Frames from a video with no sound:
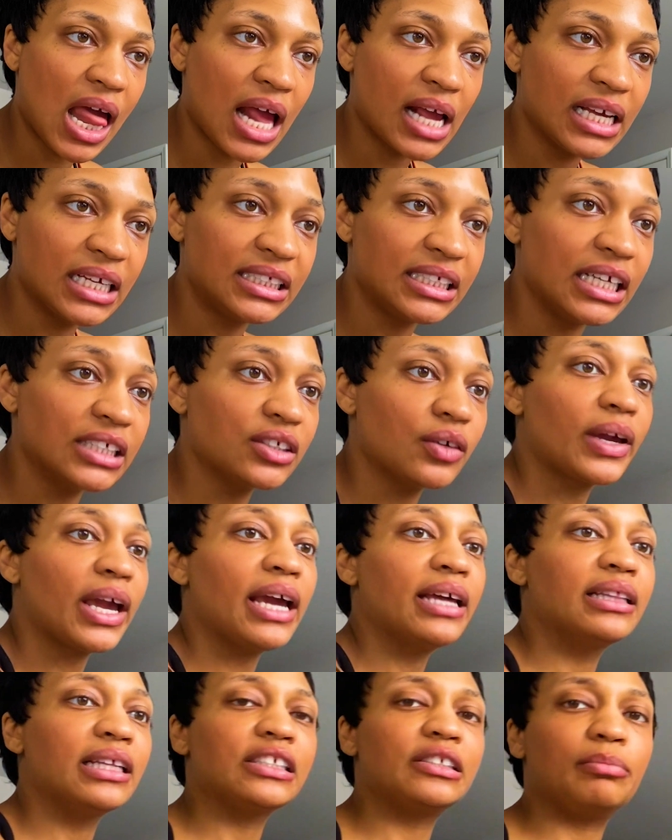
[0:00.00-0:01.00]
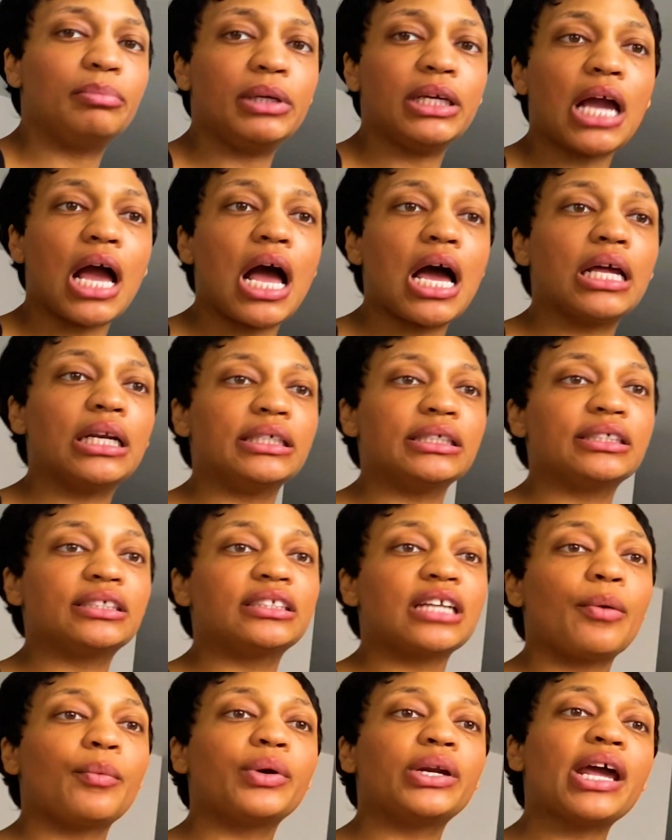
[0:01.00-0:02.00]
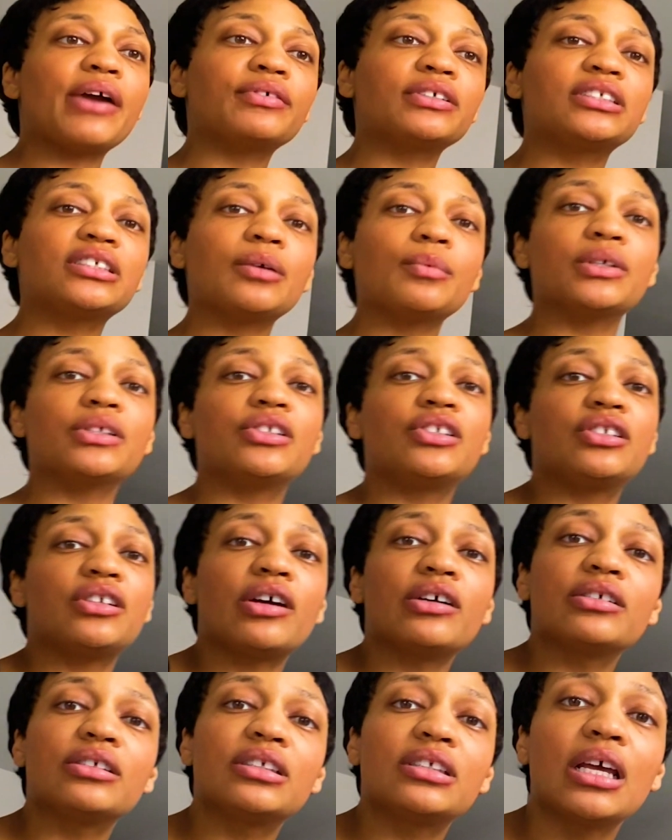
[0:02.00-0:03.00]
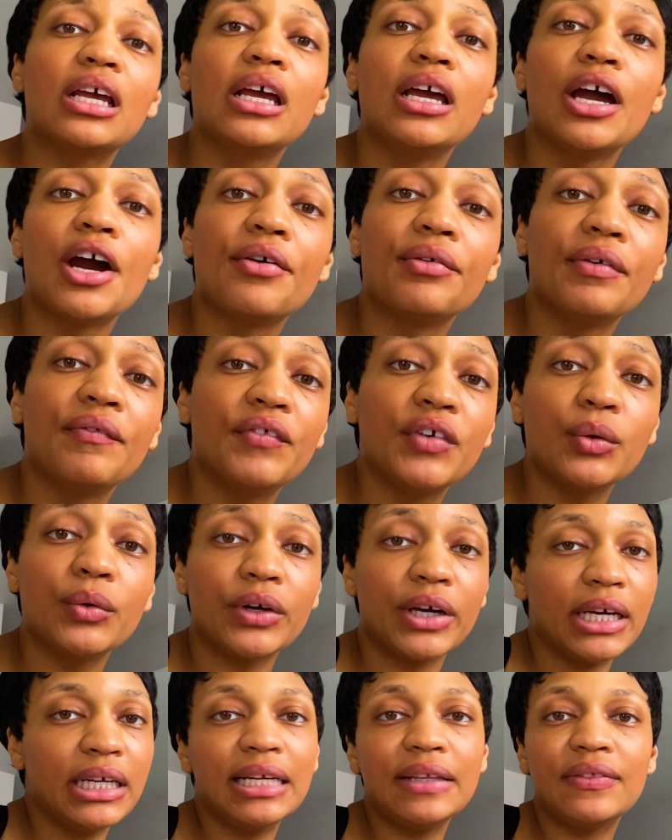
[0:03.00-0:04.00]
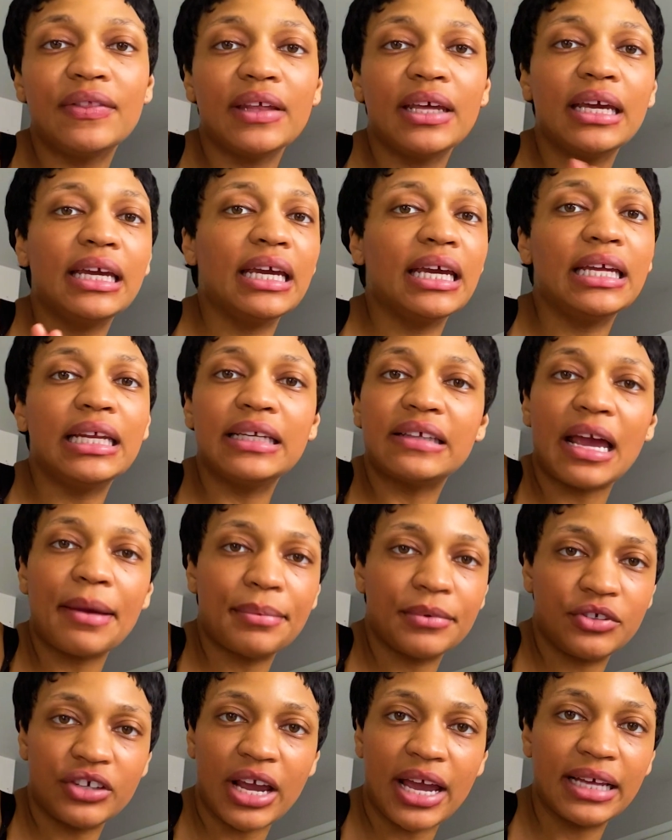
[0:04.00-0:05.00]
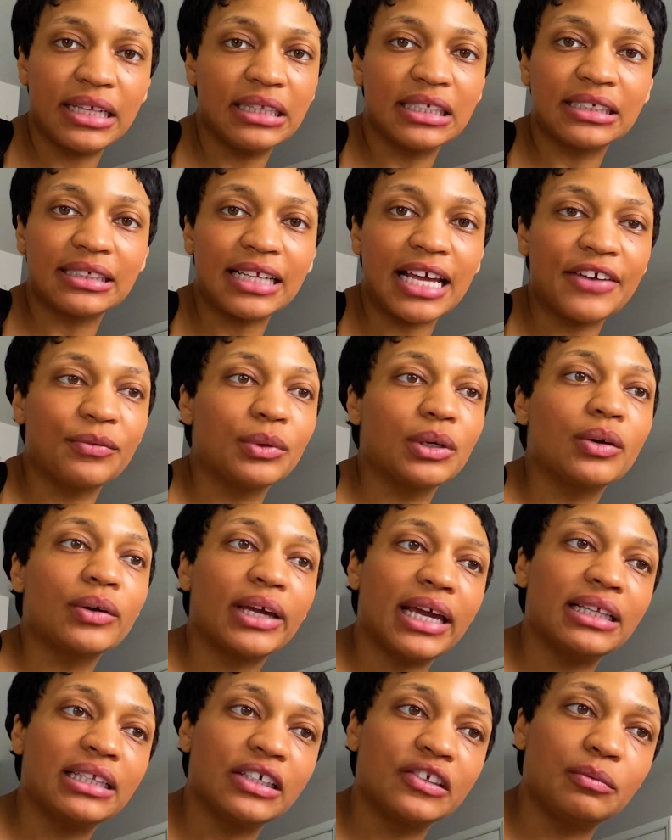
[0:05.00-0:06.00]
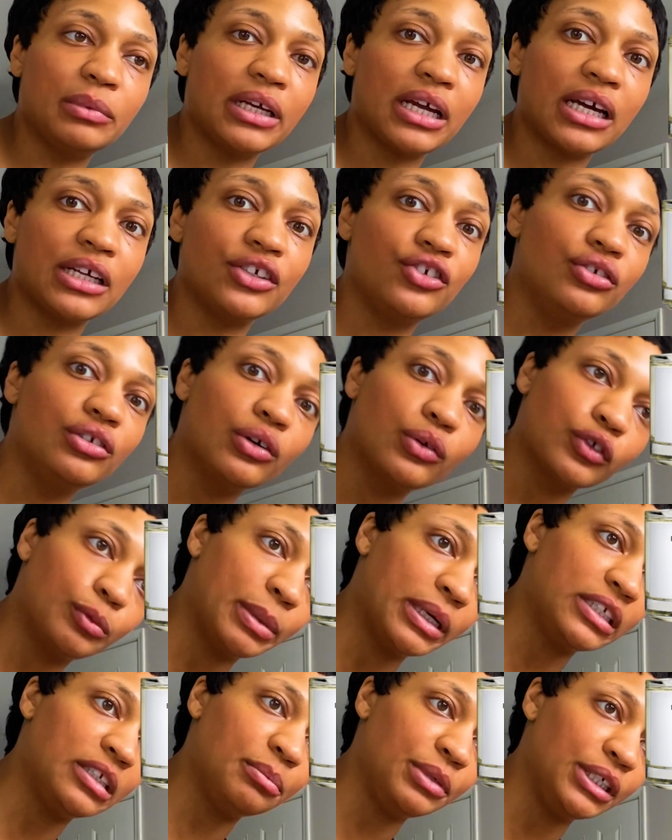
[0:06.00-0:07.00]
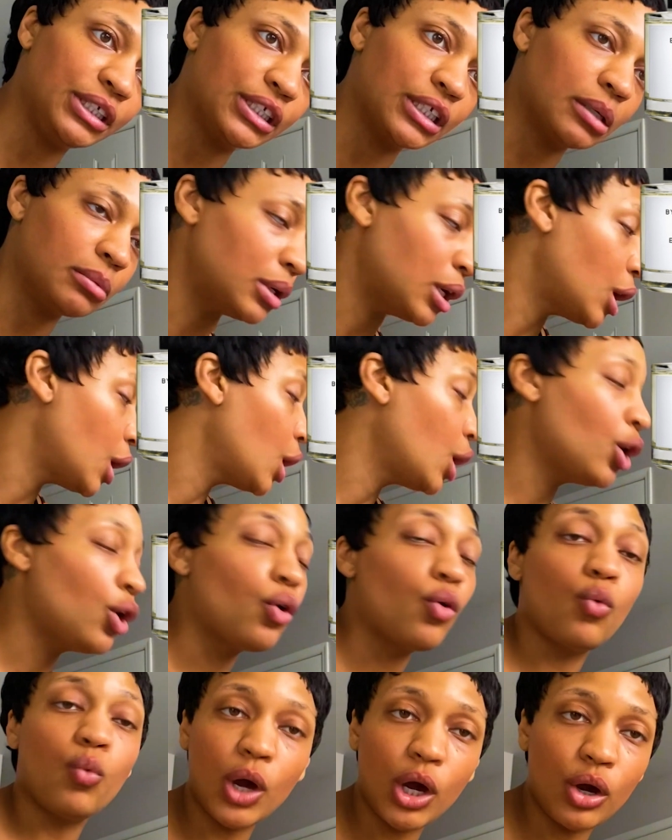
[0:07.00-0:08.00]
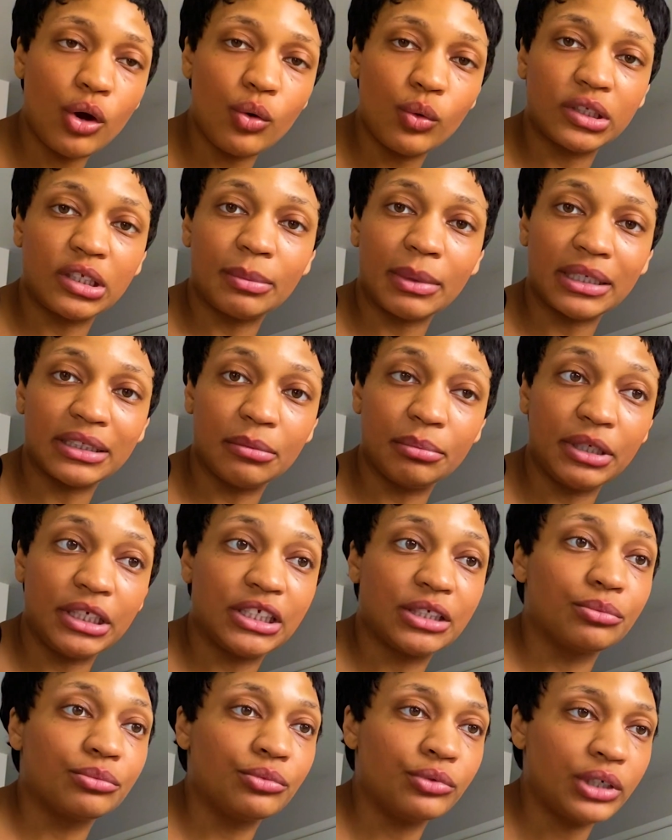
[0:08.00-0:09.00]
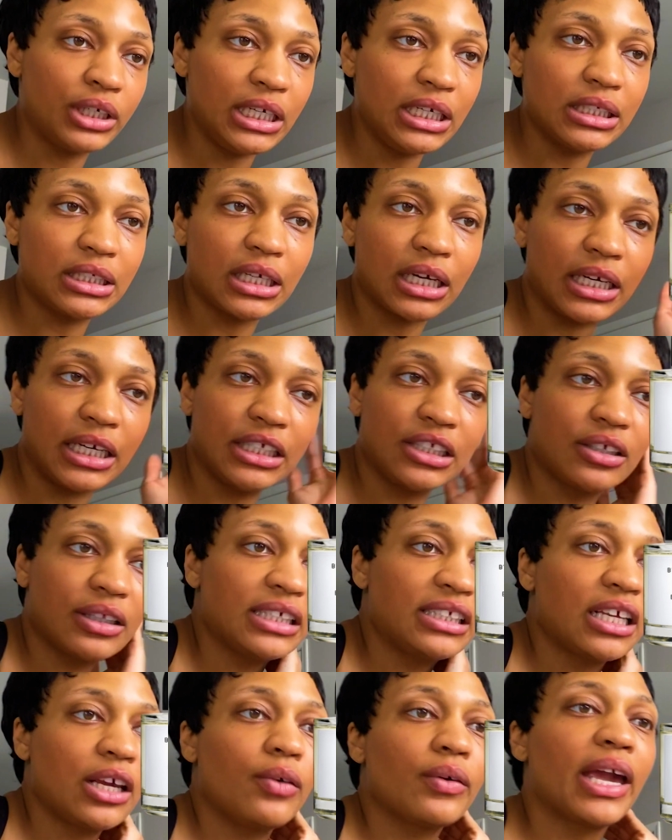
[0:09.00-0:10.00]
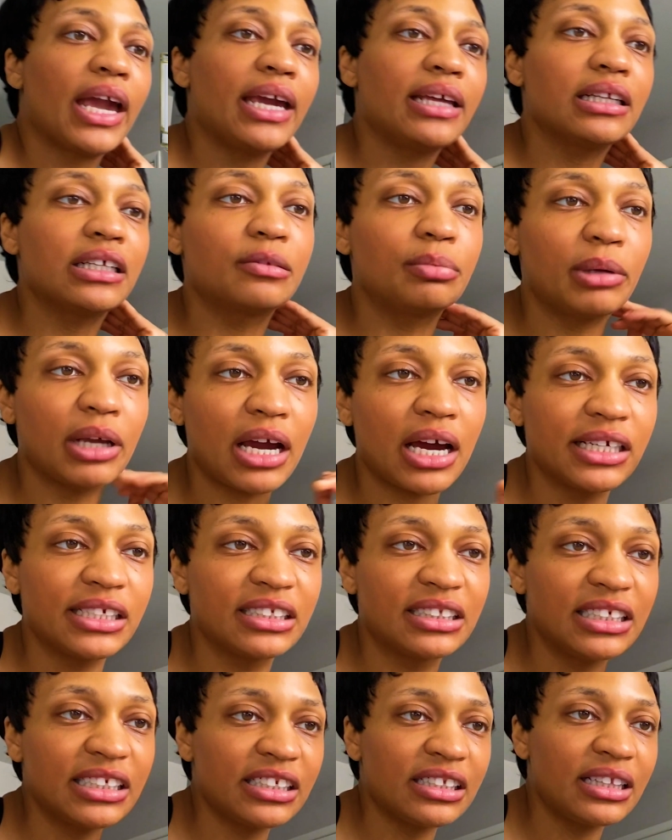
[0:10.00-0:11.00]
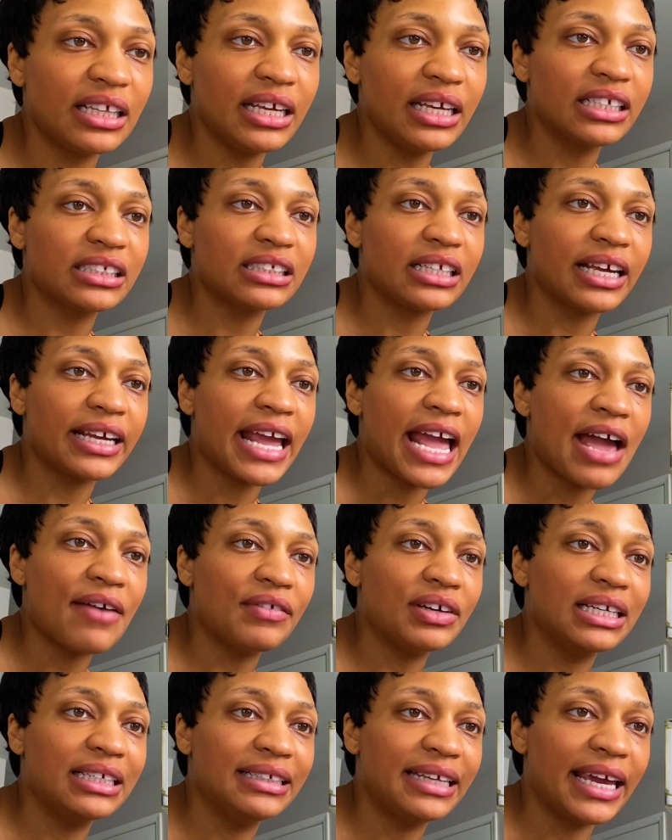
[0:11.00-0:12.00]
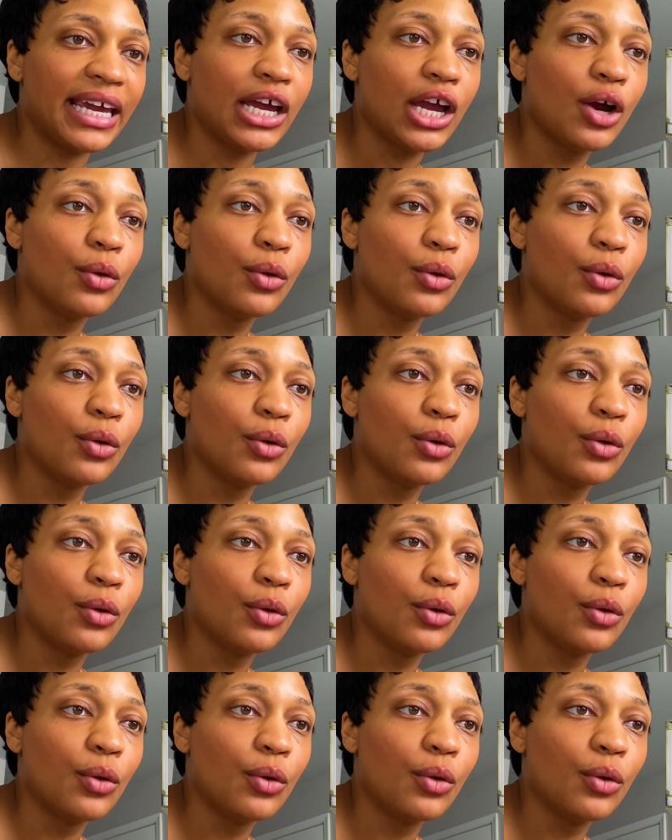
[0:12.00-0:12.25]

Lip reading: it says, okay, let's be honest. Now, whenever someone starts a review or anything, any type of chat in this life with, okay, let's be honest, you know it's about to be some, woo, it's about to be some reads, honey. So they say, okay, let's be honest. This thing is like having a date